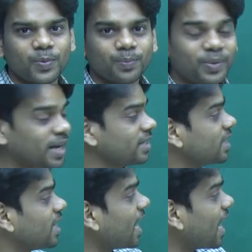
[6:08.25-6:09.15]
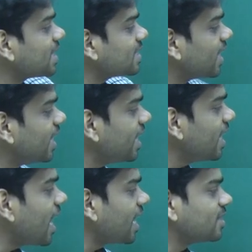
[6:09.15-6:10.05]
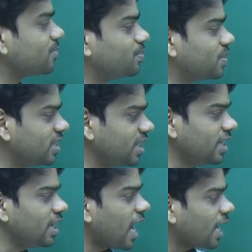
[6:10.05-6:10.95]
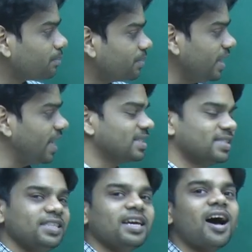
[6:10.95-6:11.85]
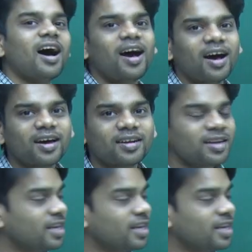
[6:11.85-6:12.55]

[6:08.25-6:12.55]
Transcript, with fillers: but as A and C and B and C are